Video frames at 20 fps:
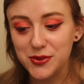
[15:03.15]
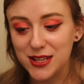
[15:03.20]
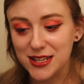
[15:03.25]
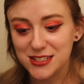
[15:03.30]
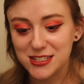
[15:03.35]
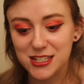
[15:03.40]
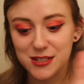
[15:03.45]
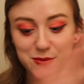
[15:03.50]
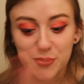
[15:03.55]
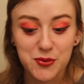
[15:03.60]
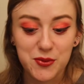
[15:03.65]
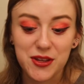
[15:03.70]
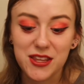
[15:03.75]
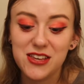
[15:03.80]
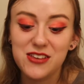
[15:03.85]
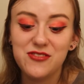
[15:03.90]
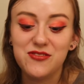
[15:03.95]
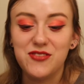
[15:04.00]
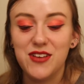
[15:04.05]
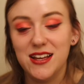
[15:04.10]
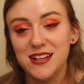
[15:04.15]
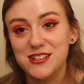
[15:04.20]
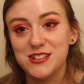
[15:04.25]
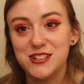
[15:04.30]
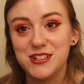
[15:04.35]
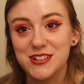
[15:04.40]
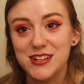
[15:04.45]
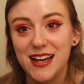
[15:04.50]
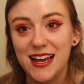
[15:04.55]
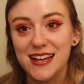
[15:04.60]
That's gonna be really fun
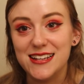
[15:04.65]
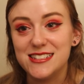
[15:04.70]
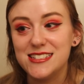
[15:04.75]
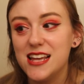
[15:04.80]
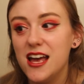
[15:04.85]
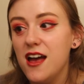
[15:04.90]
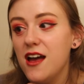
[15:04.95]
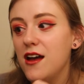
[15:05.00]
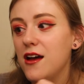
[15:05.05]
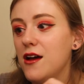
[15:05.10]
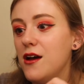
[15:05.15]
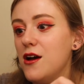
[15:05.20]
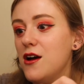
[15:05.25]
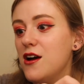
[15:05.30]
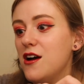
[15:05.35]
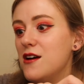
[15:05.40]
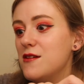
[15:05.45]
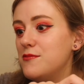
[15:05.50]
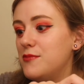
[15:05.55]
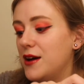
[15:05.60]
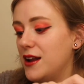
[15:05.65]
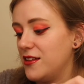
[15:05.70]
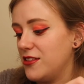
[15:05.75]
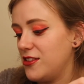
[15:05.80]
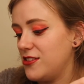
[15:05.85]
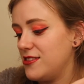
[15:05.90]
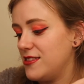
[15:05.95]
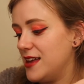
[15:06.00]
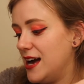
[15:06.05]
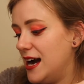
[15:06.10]
to create. But
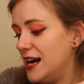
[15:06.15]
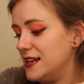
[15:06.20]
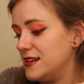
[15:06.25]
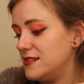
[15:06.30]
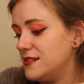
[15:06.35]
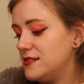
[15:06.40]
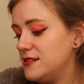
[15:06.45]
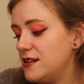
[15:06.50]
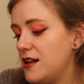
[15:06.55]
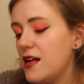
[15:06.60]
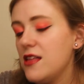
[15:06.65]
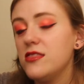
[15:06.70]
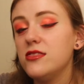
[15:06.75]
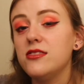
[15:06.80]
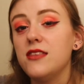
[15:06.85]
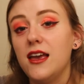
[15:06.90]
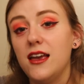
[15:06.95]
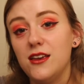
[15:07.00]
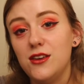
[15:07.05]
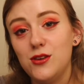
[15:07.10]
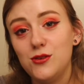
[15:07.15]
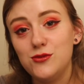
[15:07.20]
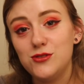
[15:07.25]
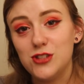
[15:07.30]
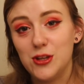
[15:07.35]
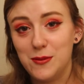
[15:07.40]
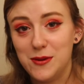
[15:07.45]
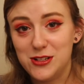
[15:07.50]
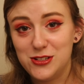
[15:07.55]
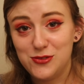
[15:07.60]
other than that, Thank you
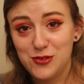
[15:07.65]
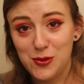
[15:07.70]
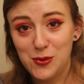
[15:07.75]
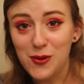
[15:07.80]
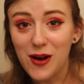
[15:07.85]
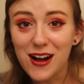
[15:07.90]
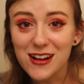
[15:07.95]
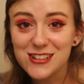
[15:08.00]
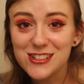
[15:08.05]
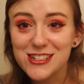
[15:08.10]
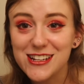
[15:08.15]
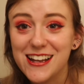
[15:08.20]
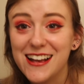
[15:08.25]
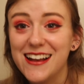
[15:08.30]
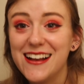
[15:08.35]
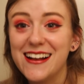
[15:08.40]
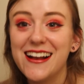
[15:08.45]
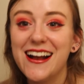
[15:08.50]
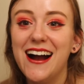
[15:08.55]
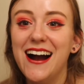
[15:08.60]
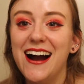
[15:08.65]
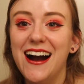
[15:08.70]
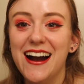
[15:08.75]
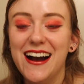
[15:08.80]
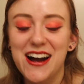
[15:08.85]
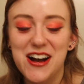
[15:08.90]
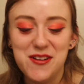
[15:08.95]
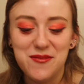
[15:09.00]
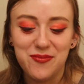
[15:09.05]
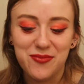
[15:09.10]
so much for watching.
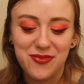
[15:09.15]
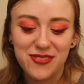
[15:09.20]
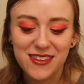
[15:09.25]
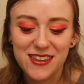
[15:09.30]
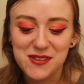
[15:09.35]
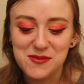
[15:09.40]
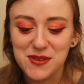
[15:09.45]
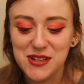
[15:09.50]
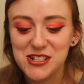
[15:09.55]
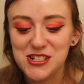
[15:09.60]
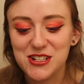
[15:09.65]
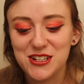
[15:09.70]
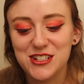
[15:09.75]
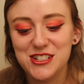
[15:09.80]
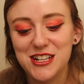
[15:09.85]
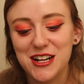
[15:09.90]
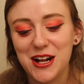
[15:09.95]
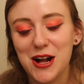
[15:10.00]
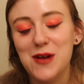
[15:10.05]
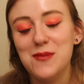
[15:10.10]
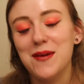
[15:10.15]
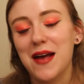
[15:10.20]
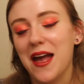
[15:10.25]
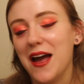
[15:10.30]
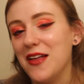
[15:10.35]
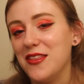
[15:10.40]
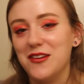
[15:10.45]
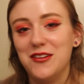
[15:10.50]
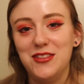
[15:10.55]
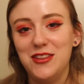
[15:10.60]
Um, be sure to check out
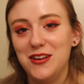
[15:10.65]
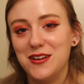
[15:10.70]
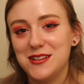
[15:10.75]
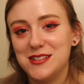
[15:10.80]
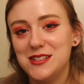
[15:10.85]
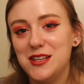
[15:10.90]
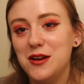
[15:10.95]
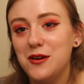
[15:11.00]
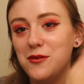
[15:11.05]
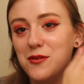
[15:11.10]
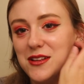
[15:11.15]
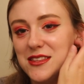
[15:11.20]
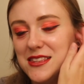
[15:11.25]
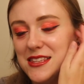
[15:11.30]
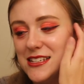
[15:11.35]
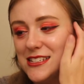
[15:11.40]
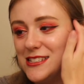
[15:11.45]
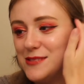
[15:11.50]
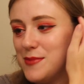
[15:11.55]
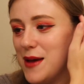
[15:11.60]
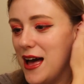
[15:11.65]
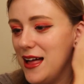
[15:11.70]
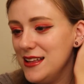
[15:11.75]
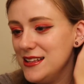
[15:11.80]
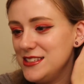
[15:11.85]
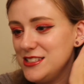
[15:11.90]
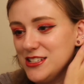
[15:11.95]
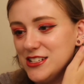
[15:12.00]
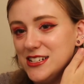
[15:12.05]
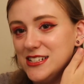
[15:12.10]
my other looks with this
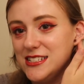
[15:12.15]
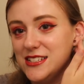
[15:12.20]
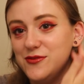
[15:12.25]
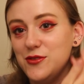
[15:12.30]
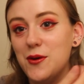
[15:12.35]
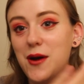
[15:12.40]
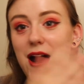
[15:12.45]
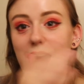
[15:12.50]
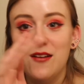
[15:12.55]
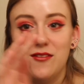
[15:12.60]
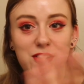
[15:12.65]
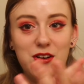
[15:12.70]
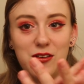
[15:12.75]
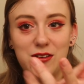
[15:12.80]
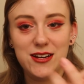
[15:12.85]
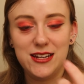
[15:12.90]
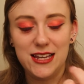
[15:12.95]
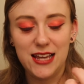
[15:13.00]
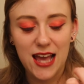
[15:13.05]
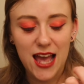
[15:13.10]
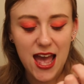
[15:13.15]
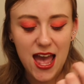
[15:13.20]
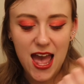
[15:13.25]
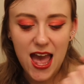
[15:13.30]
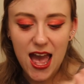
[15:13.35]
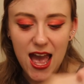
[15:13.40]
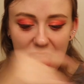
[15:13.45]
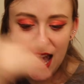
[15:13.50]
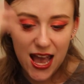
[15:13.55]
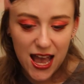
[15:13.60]
palette series if you haven't already.
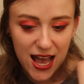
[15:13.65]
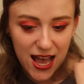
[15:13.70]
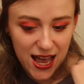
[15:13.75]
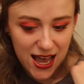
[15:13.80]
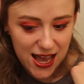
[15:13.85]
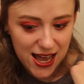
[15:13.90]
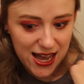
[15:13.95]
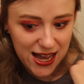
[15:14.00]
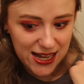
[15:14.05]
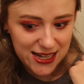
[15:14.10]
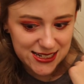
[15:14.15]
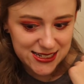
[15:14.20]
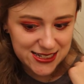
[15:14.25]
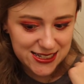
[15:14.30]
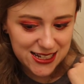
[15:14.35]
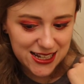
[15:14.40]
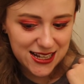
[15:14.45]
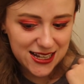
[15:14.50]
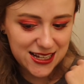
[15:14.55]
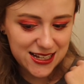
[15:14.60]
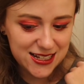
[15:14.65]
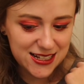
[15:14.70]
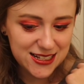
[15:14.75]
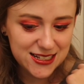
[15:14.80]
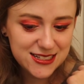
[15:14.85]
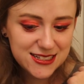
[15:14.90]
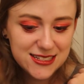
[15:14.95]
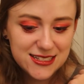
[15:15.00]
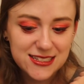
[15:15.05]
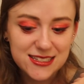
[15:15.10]
And
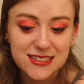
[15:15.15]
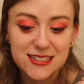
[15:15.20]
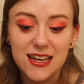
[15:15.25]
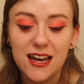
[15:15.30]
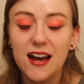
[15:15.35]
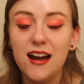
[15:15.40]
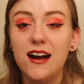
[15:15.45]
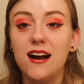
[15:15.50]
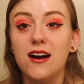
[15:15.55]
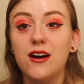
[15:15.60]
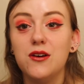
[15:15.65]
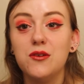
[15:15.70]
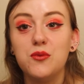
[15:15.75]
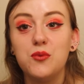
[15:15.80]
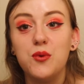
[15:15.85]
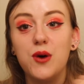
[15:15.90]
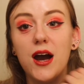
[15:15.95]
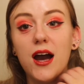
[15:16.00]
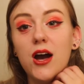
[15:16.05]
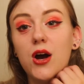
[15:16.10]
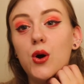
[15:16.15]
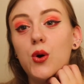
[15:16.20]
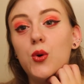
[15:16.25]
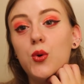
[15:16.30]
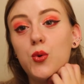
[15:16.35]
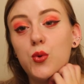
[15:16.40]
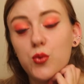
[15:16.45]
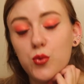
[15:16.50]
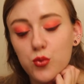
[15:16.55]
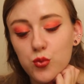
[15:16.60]
yeah,
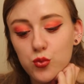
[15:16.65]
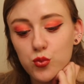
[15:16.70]
wow.